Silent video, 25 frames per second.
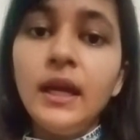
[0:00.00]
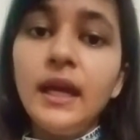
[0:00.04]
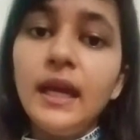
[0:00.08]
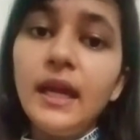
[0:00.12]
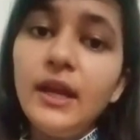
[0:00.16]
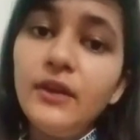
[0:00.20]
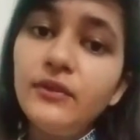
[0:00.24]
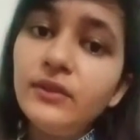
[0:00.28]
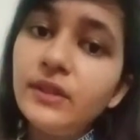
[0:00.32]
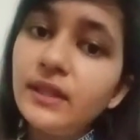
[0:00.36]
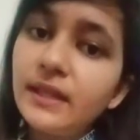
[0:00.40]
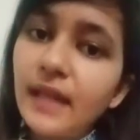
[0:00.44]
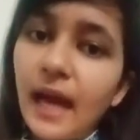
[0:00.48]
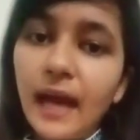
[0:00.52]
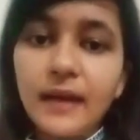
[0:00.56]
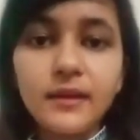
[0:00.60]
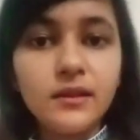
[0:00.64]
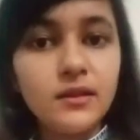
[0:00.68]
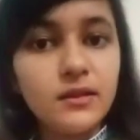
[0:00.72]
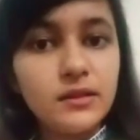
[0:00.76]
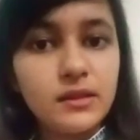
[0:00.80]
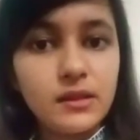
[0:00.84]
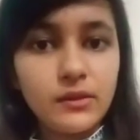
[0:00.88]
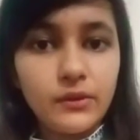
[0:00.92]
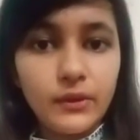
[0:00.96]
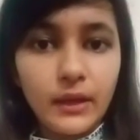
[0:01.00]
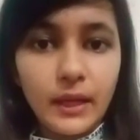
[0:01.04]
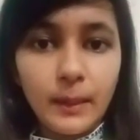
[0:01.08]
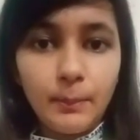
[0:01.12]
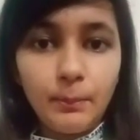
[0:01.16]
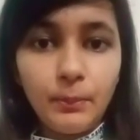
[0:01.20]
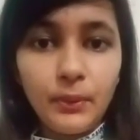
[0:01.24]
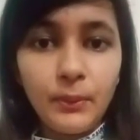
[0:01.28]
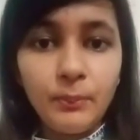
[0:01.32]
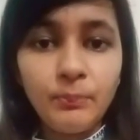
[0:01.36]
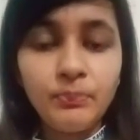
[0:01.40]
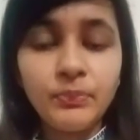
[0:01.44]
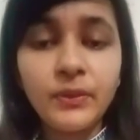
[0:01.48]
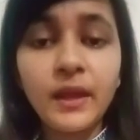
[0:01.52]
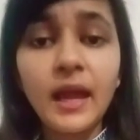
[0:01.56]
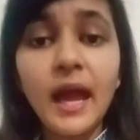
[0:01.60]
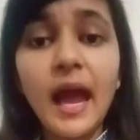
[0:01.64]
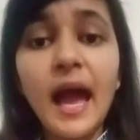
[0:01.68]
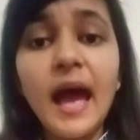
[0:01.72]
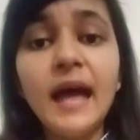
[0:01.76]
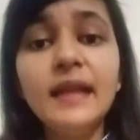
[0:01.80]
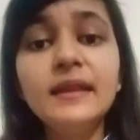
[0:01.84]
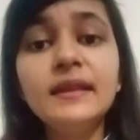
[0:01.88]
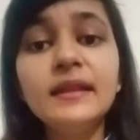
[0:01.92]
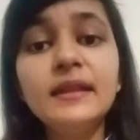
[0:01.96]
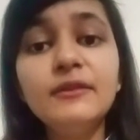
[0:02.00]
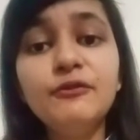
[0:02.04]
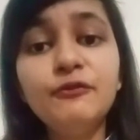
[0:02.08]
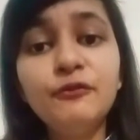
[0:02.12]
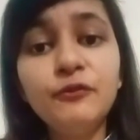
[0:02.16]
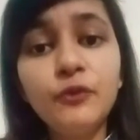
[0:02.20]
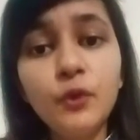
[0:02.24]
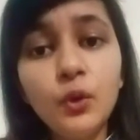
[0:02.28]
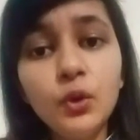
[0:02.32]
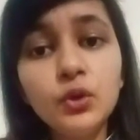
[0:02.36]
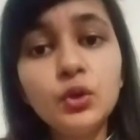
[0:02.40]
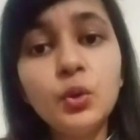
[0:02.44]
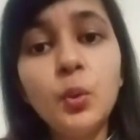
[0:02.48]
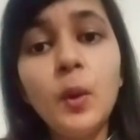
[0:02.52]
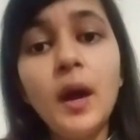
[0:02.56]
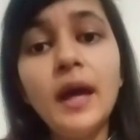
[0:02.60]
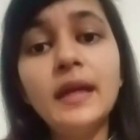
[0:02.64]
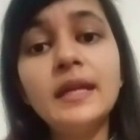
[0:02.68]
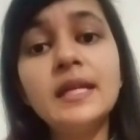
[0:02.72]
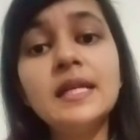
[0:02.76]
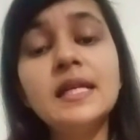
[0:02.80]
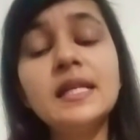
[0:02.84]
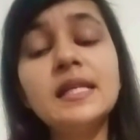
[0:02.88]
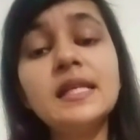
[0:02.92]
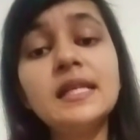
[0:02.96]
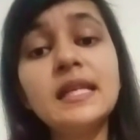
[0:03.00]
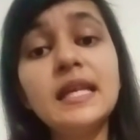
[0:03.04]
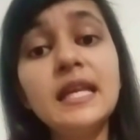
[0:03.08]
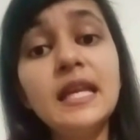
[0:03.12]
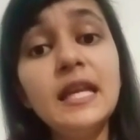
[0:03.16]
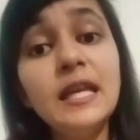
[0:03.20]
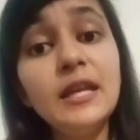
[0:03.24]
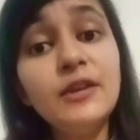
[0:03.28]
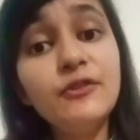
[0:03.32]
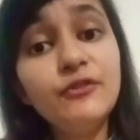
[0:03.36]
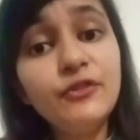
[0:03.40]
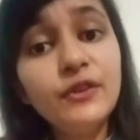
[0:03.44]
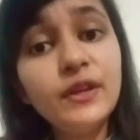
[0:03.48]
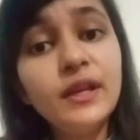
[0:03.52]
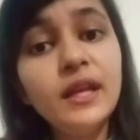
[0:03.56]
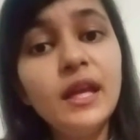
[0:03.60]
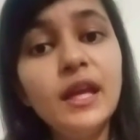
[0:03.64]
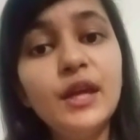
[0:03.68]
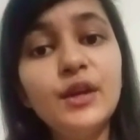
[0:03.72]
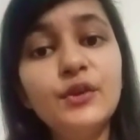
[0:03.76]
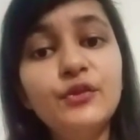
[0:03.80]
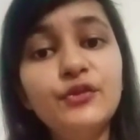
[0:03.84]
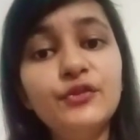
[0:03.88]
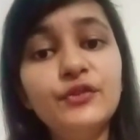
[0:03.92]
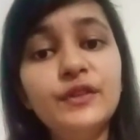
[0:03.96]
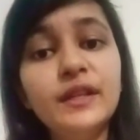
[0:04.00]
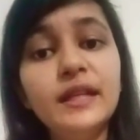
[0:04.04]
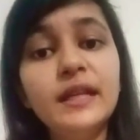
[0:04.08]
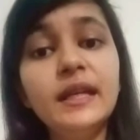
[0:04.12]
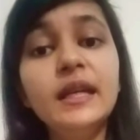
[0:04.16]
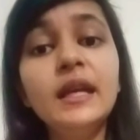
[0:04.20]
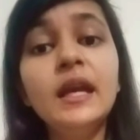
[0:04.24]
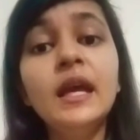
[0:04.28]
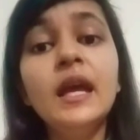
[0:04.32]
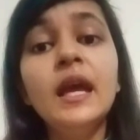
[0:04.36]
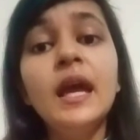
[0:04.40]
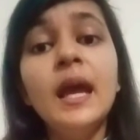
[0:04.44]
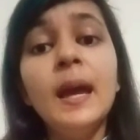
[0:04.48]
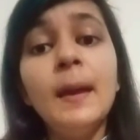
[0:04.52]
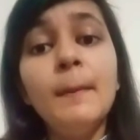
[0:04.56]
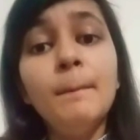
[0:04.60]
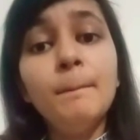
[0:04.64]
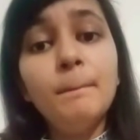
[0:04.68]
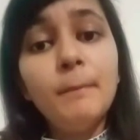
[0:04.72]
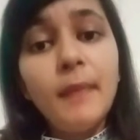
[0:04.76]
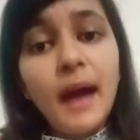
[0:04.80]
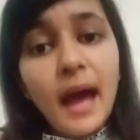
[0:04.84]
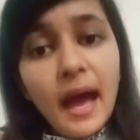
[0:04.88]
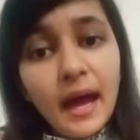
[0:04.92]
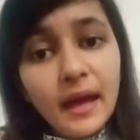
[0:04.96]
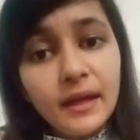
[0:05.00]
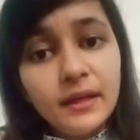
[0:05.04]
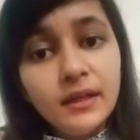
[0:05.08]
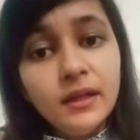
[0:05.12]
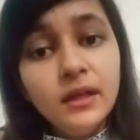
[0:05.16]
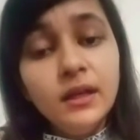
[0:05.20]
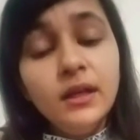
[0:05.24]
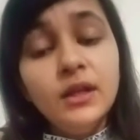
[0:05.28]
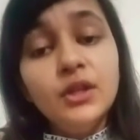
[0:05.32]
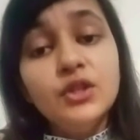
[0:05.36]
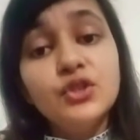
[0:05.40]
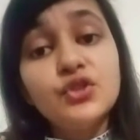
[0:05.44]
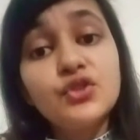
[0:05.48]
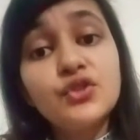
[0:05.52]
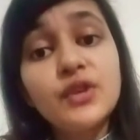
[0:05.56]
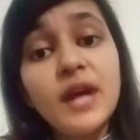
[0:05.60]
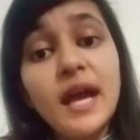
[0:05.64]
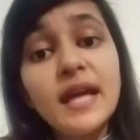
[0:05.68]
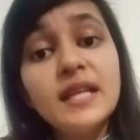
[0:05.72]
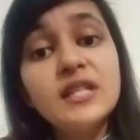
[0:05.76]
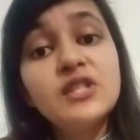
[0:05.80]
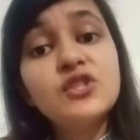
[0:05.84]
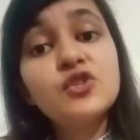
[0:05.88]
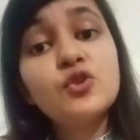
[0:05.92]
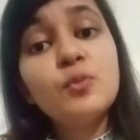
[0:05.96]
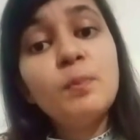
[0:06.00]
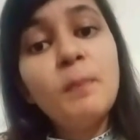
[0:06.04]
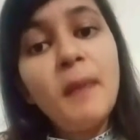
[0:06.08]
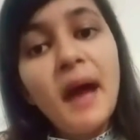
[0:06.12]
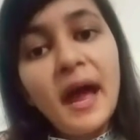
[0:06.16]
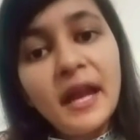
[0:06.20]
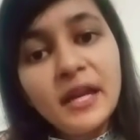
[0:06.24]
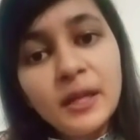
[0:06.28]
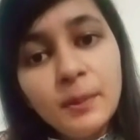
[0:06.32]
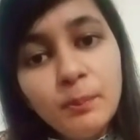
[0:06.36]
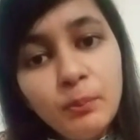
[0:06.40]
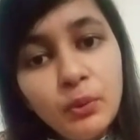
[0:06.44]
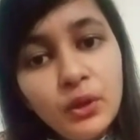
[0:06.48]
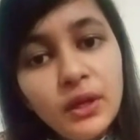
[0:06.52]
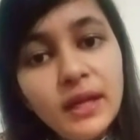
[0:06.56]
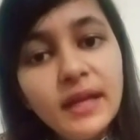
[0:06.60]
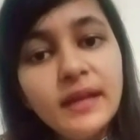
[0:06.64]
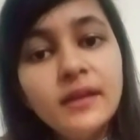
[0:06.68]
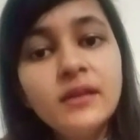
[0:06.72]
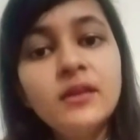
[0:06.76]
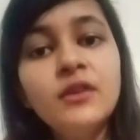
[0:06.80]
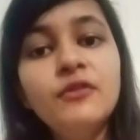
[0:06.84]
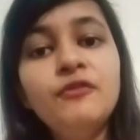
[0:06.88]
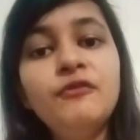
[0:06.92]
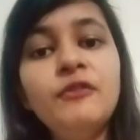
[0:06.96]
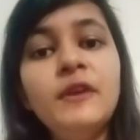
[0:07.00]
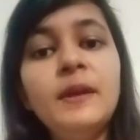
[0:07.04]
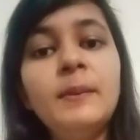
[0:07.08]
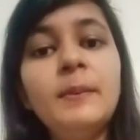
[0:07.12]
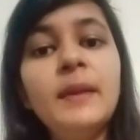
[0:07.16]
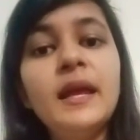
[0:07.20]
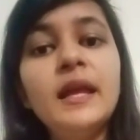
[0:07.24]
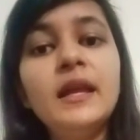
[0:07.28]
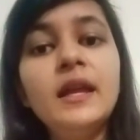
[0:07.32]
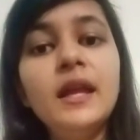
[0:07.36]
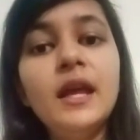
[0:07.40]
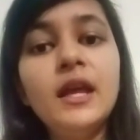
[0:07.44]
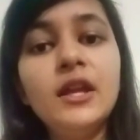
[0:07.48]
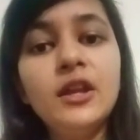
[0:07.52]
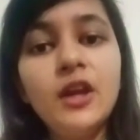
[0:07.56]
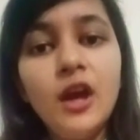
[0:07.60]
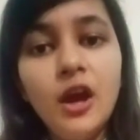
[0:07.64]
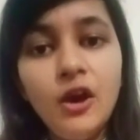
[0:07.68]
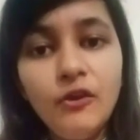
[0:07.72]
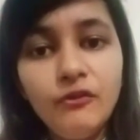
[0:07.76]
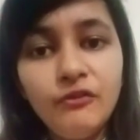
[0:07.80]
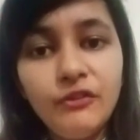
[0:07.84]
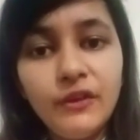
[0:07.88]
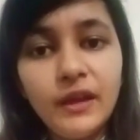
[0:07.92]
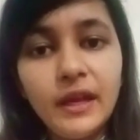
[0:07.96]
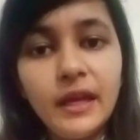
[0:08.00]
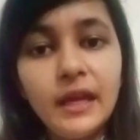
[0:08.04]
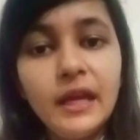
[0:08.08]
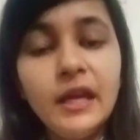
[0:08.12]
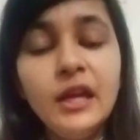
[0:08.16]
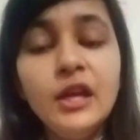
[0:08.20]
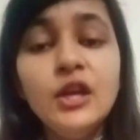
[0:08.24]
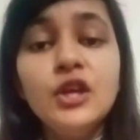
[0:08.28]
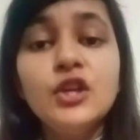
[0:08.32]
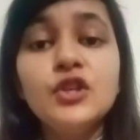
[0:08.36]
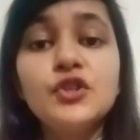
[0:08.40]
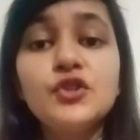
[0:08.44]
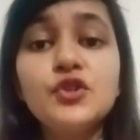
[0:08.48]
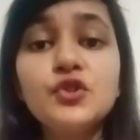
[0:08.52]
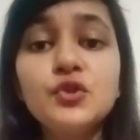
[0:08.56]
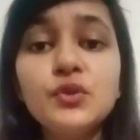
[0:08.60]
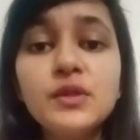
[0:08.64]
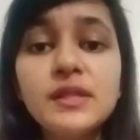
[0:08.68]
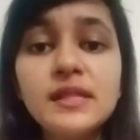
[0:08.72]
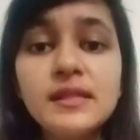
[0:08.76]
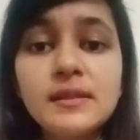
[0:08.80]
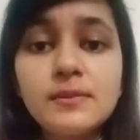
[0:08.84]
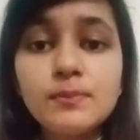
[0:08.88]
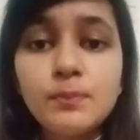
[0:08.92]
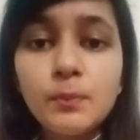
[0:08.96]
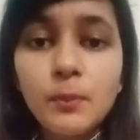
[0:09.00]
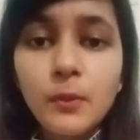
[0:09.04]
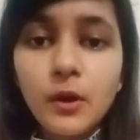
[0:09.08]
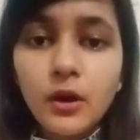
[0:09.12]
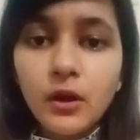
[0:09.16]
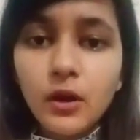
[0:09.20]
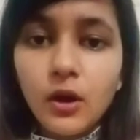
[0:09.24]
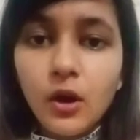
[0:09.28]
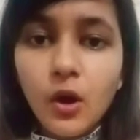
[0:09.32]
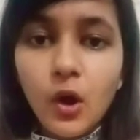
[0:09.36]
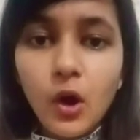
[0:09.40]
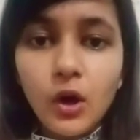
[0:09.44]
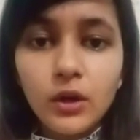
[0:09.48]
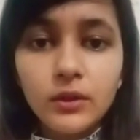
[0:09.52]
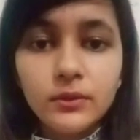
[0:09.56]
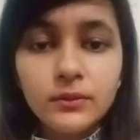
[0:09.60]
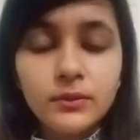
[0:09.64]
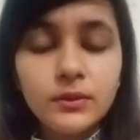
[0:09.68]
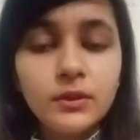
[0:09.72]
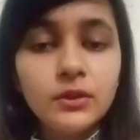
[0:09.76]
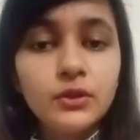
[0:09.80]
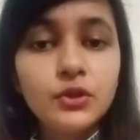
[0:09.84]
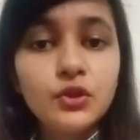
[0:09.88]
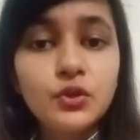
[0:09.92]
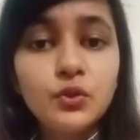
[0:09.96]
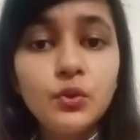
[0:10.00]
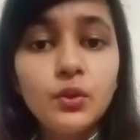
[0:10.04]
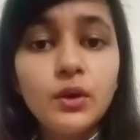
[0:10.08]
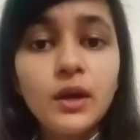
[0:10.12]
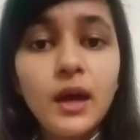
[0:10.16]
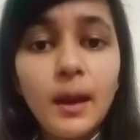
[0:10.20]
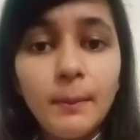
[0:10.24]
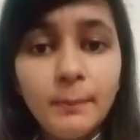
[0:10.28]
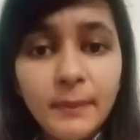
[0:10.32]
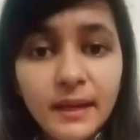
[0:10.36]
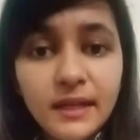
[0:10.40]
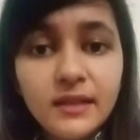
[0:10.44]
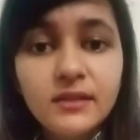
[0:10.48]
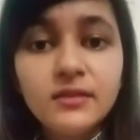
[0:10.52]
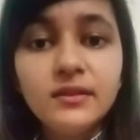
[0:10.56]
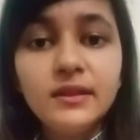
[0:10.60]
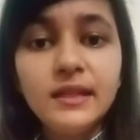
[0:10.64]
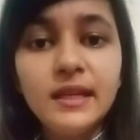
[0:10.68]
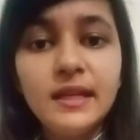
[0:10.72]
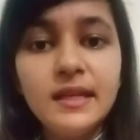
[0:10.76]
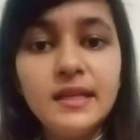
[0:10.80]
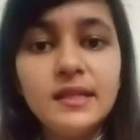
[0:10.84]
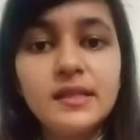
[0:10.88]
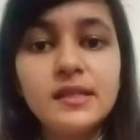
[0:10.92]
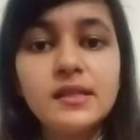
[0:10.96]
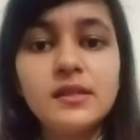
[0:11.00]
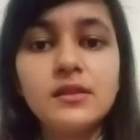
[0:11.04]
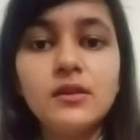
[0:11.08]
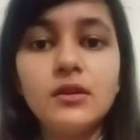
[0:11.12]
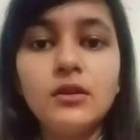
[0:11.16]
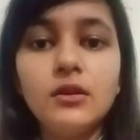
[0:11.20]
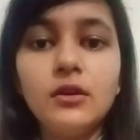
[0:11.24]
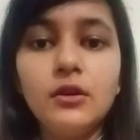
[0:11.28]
even that is a rape. And the fourth one is, even if the man tries to manipulate the female in a way to commit these